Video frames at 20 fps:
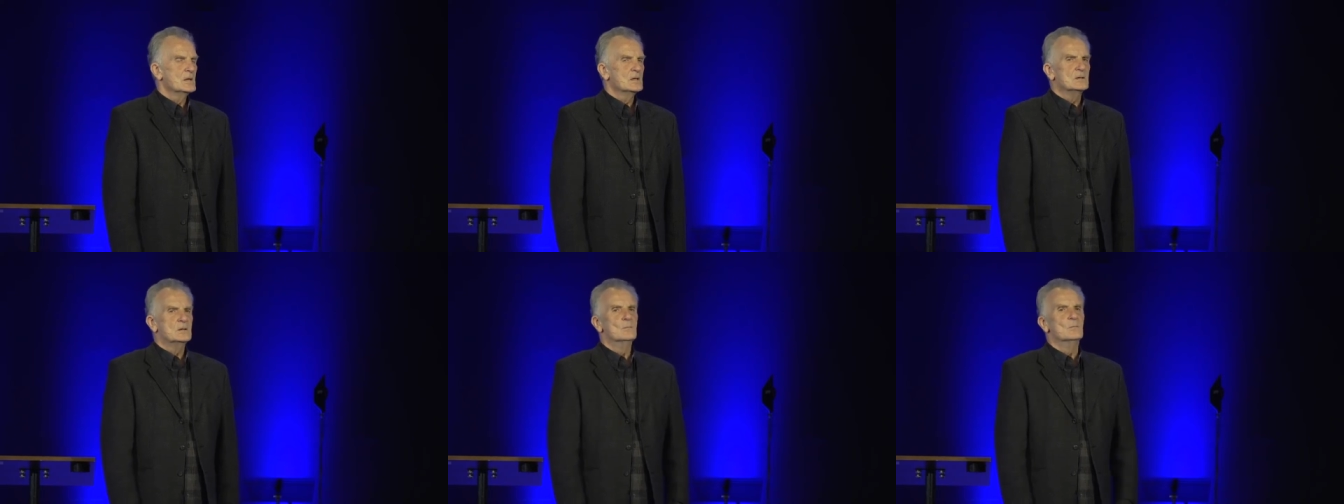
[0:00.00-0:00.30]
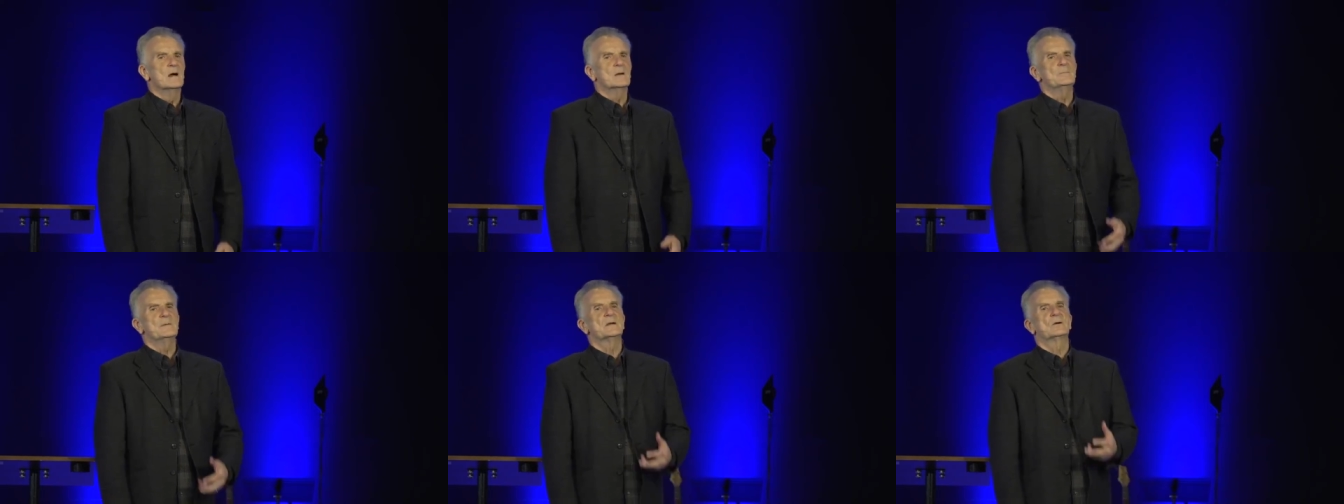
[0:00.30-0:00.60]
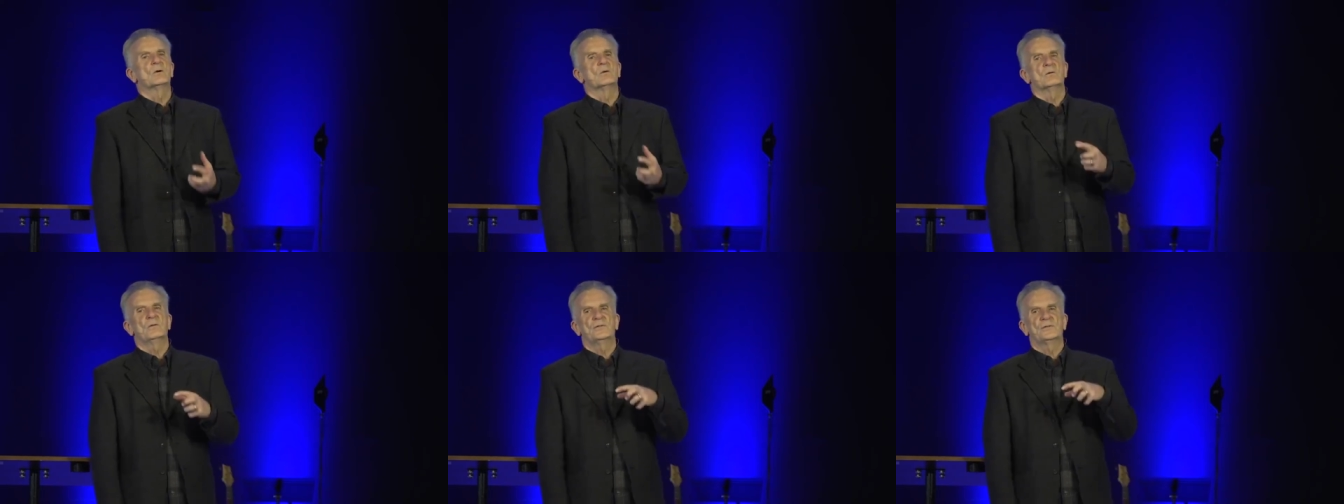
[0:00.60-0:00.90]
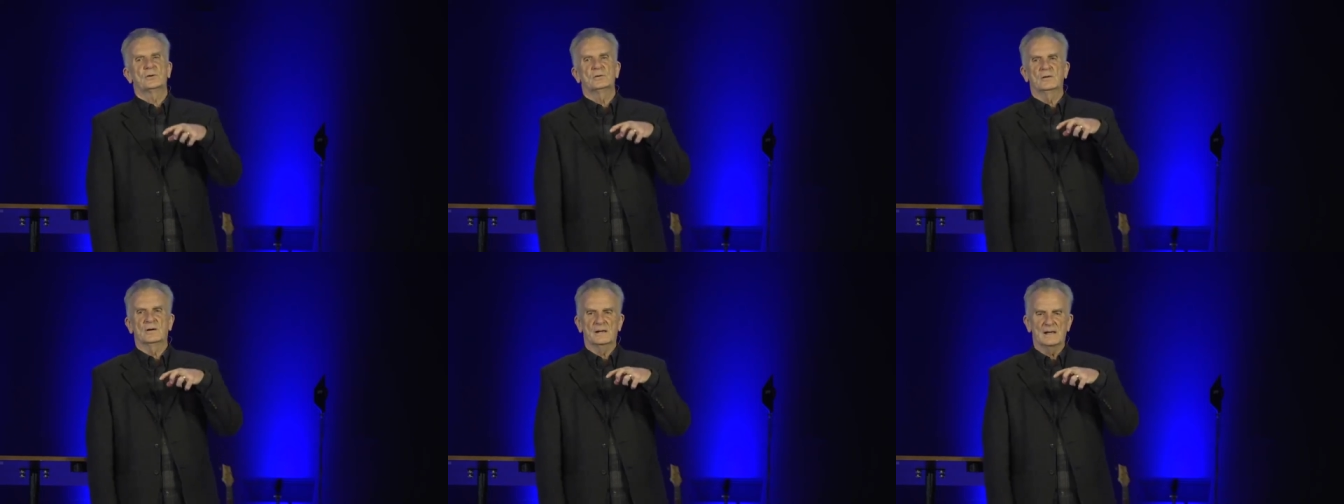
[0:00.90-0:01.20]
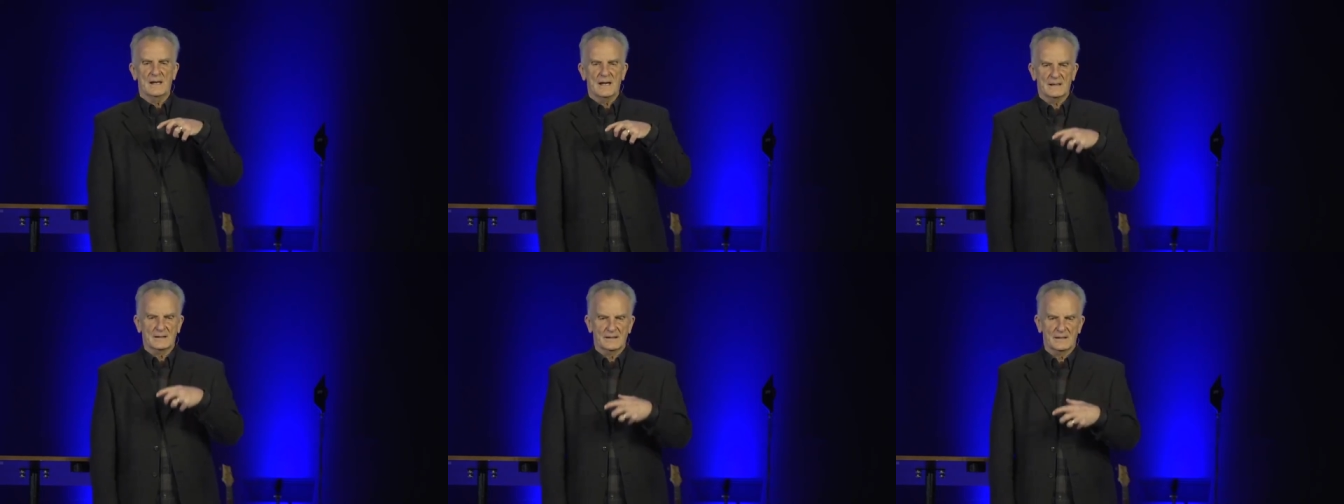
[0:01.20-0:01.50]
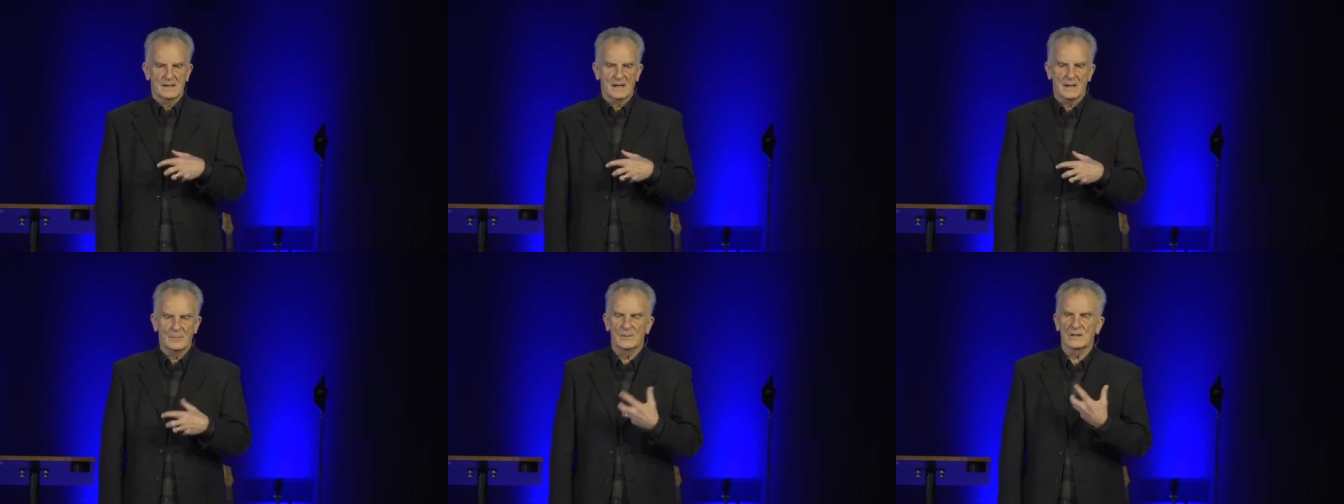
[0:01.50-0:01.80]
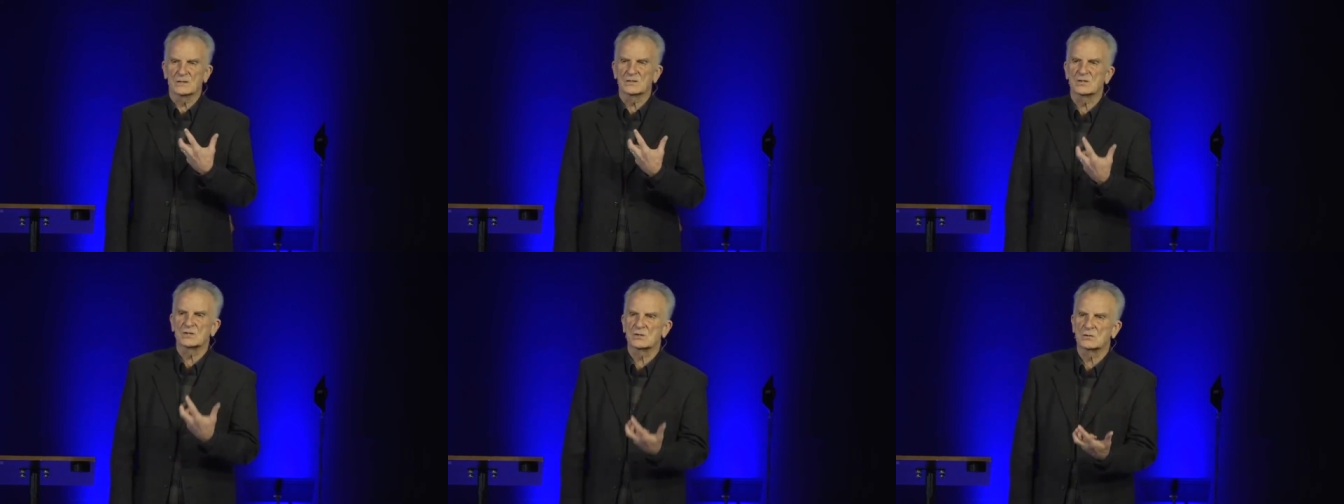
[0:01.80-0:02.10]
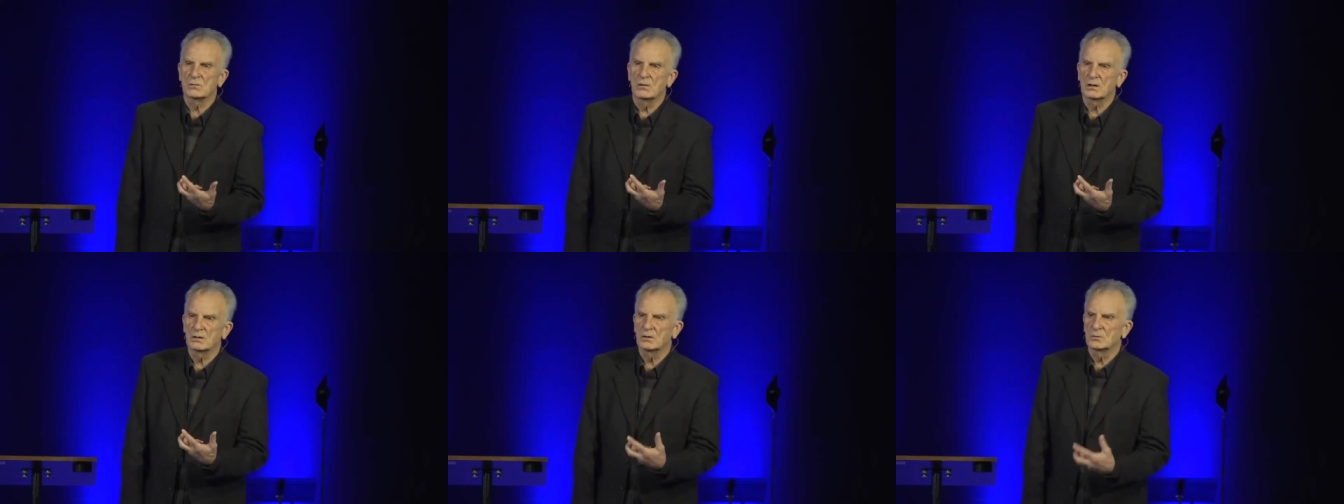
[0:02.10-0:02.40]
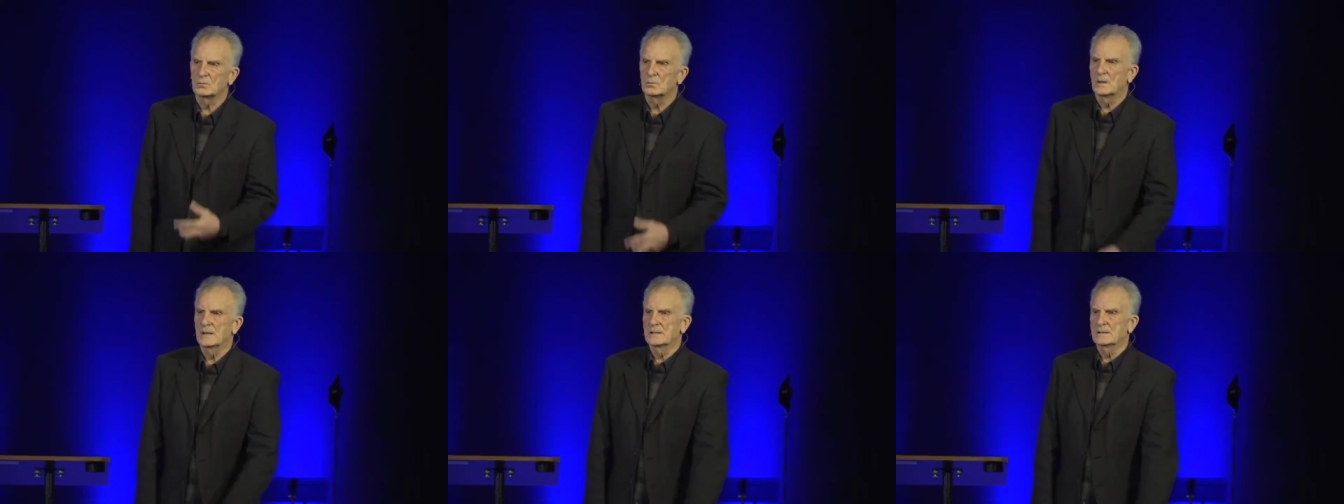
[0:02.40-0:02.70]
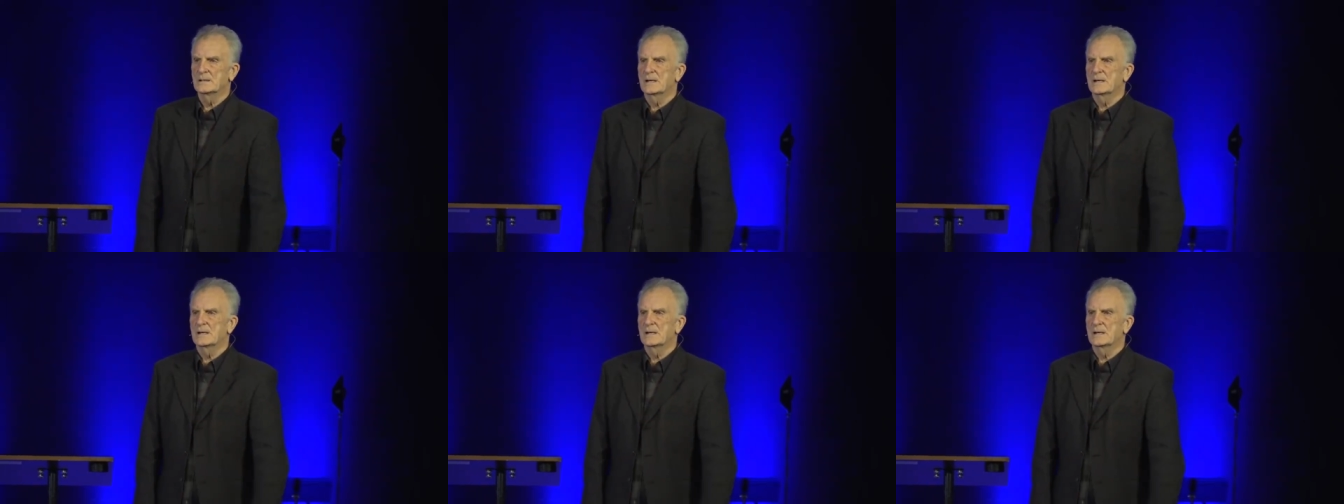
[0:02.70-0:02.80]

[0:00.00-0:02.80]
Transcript: You might be going through an economic struggle right